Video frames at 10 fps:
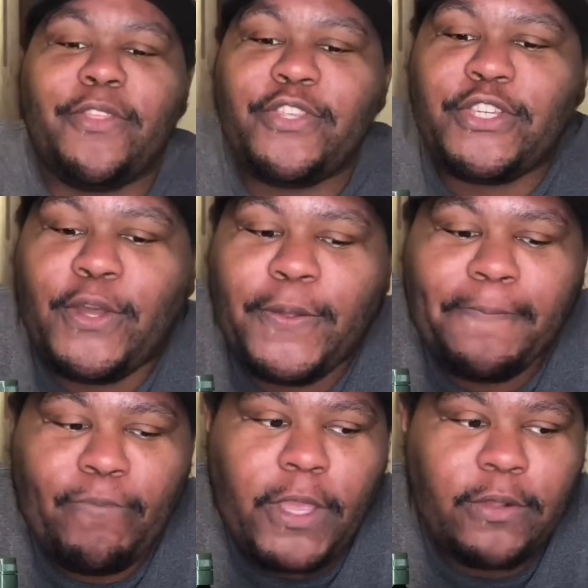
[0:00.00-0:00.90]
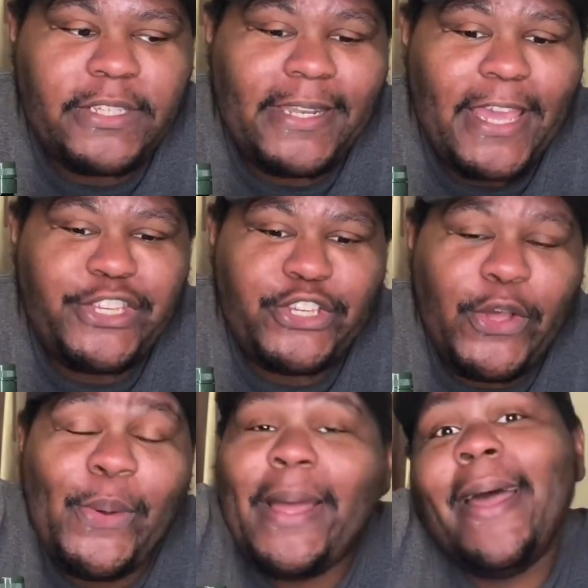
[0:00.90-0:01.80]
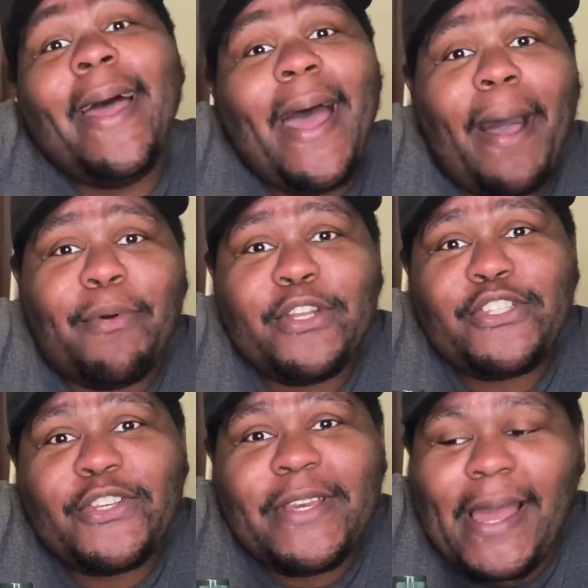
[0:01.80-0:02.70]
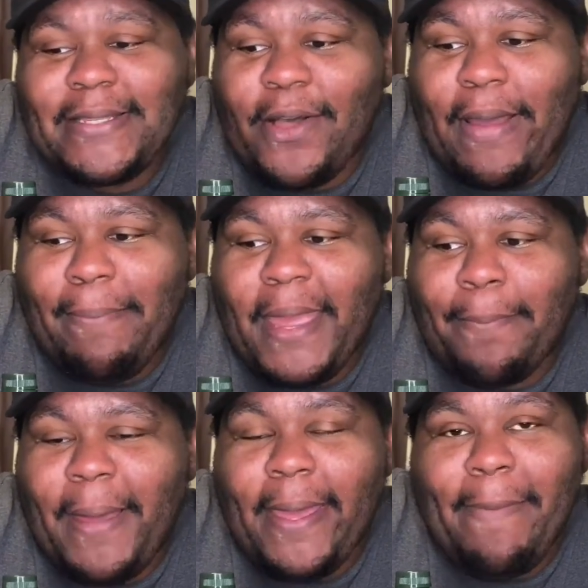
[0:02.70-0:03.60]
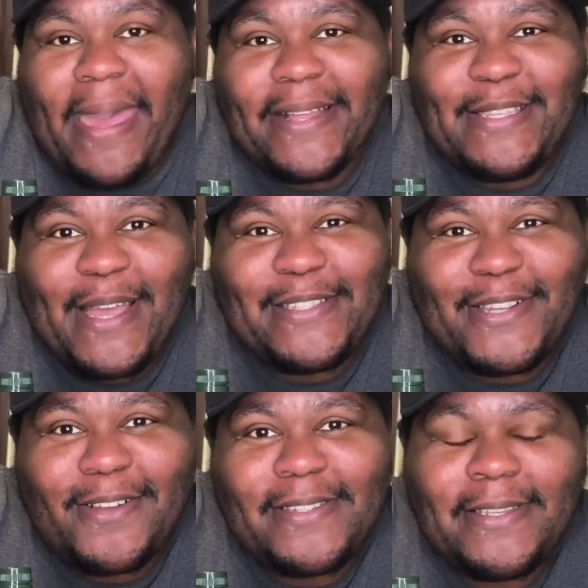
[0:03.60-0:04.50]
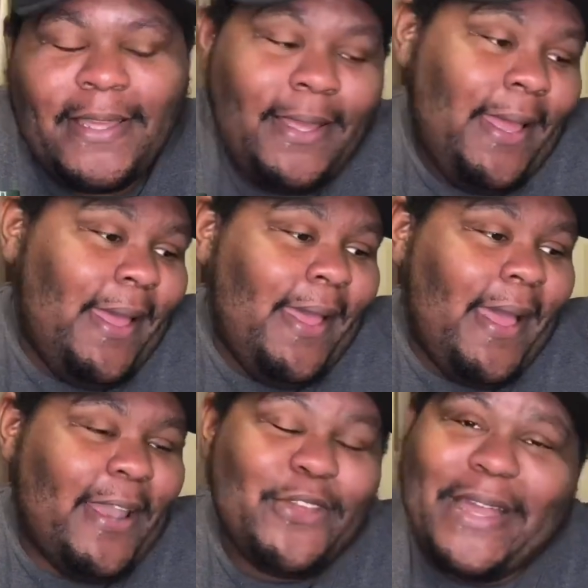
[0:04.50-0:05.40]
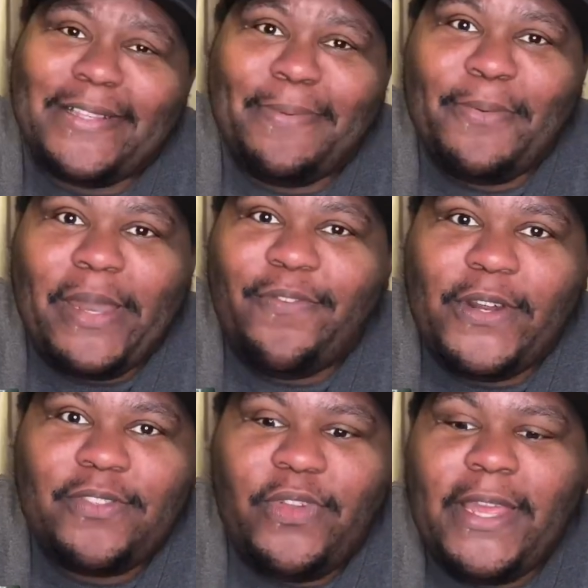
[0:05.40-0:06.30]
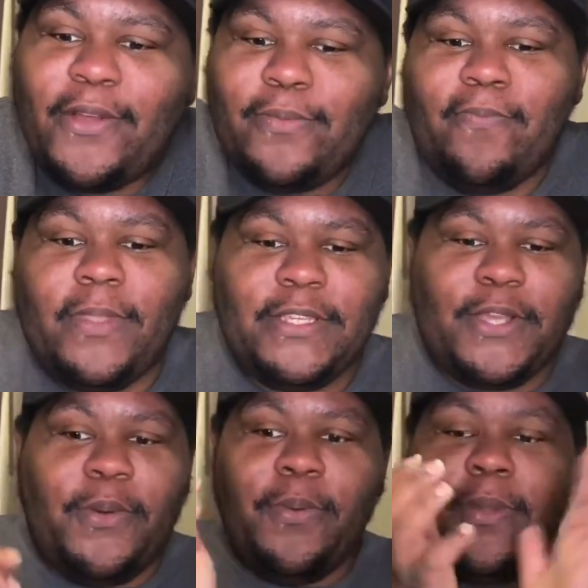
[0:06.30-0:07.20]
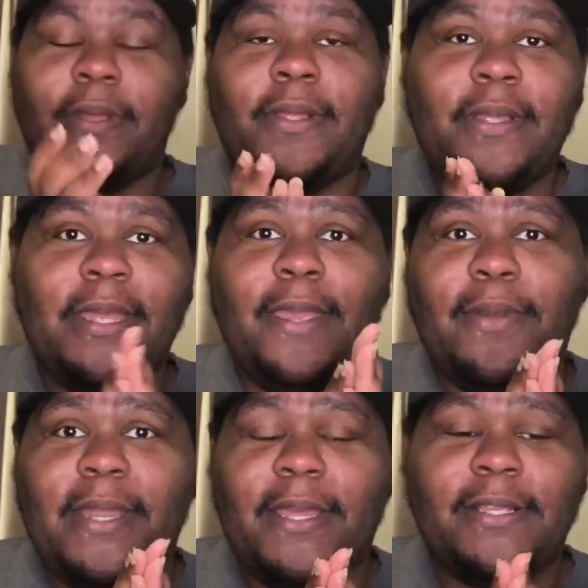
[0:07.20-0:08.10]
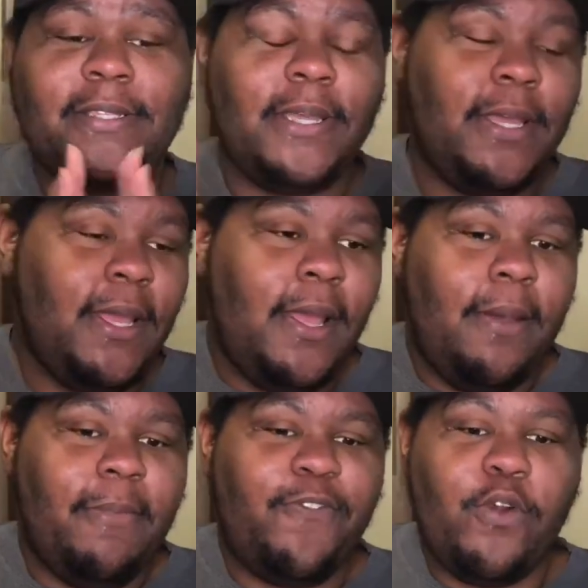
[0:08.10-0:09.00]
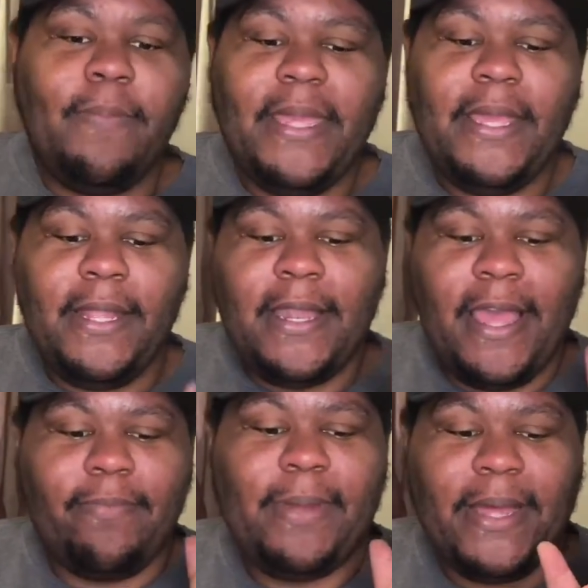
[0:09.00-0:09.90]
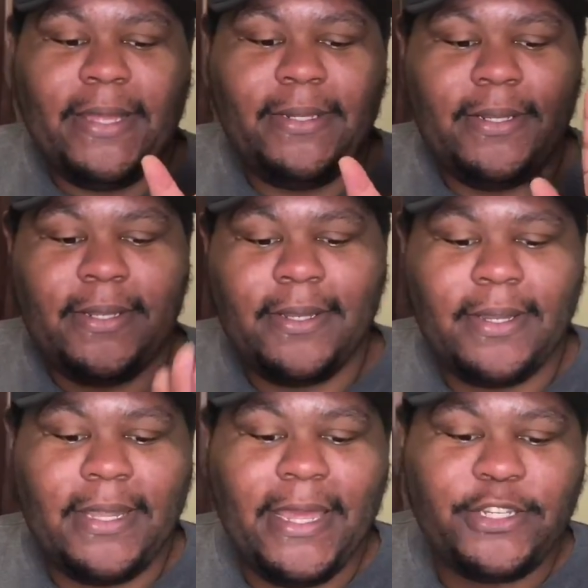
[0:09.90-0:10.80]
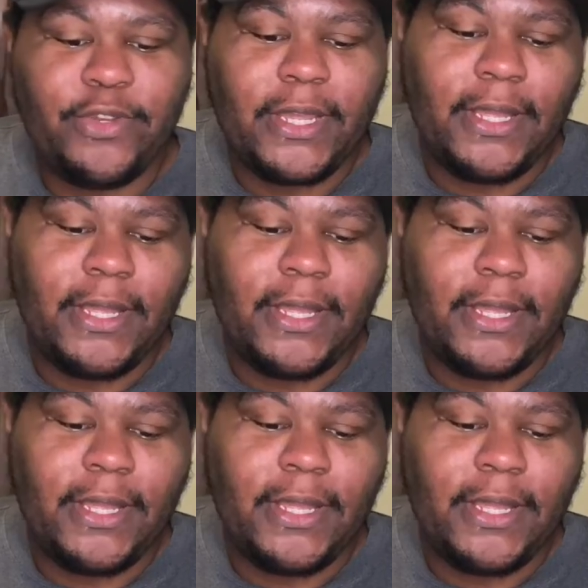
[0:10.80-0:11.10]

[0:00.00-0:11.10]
show. On today's show, I'm going to show you guys how I make my Mac Attack sauce. I know you guys have been waiting for this video, so here it is. Before me, I have my electric